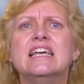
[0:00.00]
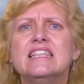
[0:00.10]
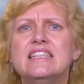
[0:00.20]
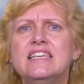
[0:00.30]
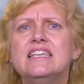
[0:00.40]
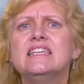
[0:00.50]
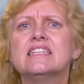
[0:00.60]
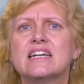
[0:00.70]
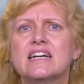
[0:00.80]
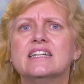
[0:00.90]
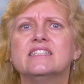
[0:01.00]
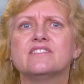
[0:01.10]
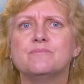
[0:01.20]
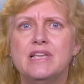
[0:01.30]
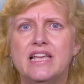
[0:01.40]
These kinds
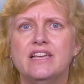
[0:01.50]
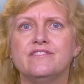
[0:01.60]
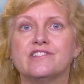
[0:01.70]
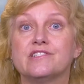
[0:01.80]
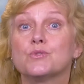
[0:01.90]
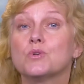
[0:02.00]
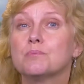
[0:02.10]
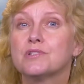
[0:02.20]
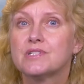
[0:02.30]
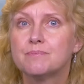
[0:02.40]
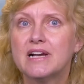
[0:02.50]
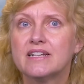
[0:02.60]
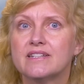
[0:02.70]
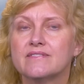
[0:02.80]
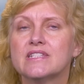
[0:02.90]
of behaviors or
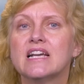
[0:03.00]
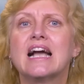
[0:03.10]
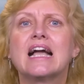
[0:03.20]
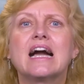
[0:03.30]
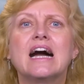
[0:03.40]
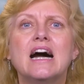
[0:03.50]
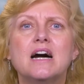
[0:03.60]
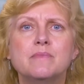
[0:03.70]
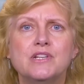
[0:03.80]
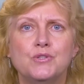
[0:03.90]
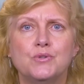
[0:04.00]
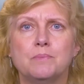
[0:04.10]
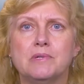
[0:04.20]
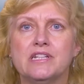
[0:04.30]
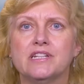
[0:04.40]
perspectives common to a
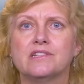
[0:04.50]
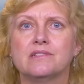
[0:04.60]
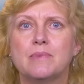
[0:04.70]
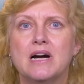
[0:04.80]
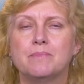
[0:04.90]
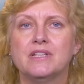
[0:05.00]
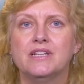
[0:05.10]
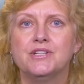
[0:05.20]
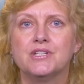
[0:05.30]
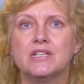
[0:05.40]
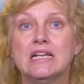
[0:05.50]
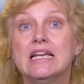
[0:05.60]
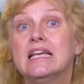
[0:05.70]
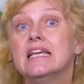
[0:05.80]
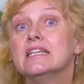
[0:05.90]
particular population
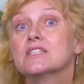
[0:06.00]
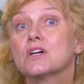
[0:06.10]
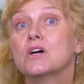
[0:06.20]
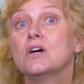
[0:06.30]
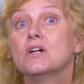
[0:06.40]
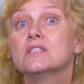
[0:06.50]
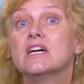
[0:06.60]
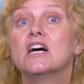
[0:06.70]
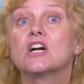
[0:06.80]
is called a